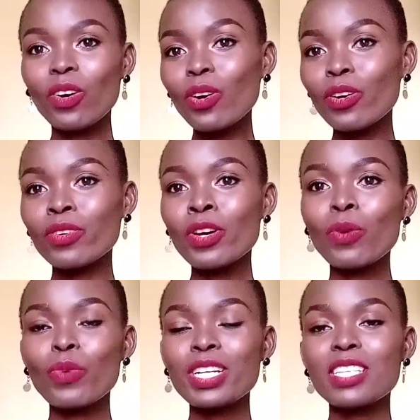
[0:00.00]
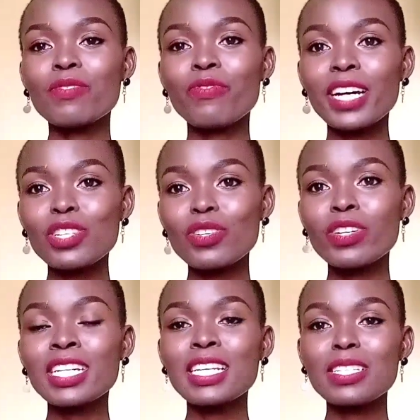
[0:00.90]
Or what is
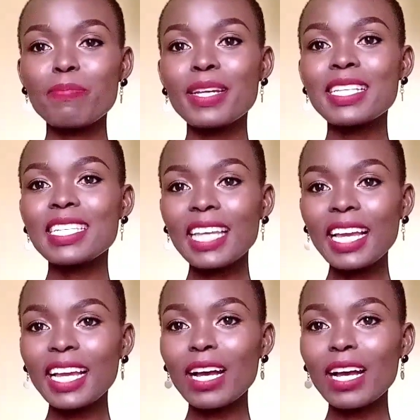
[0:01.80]
fashion space saying